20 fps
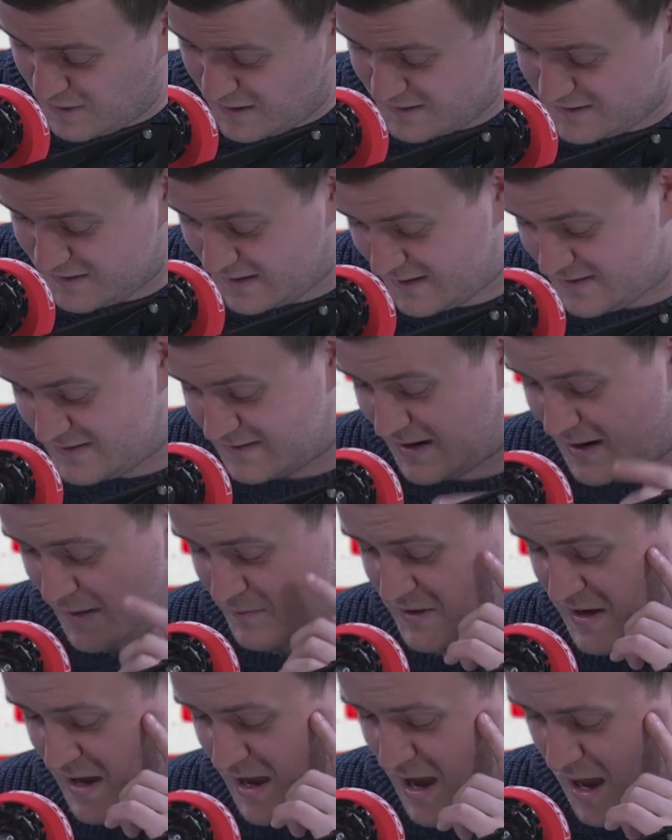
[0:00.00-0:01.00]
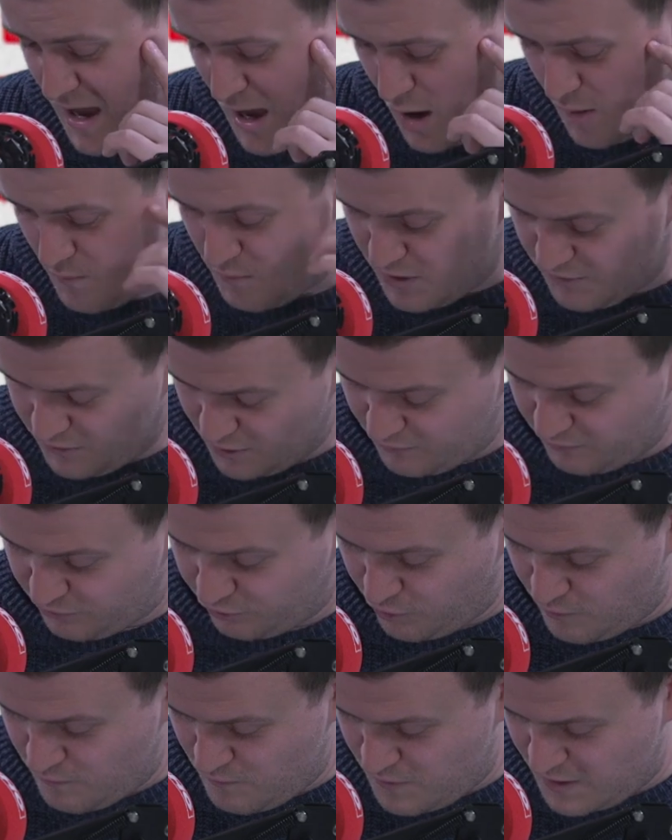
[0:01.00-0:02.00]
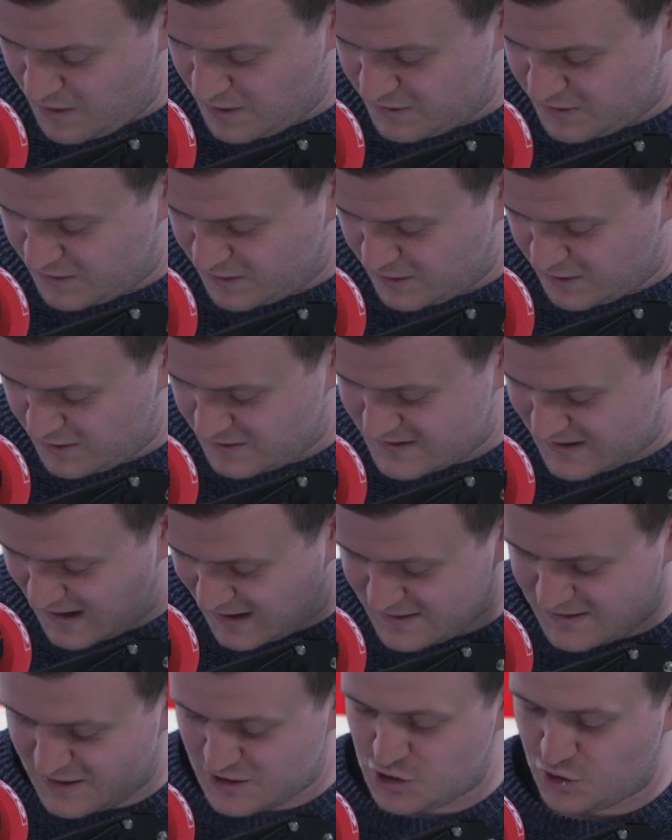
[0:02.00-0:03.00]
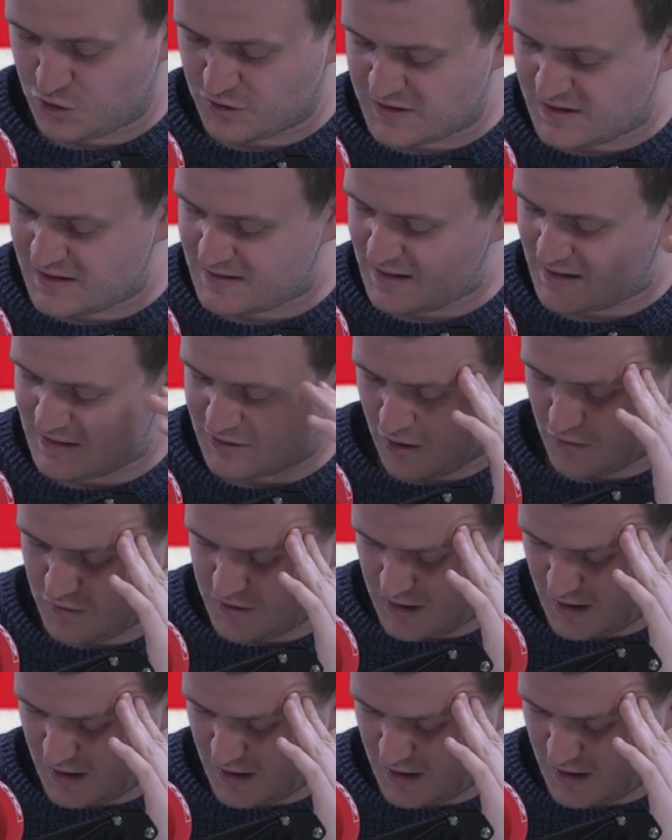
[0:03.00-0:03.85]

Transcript: very exciting times. Moving on from the talented youngsters, let's go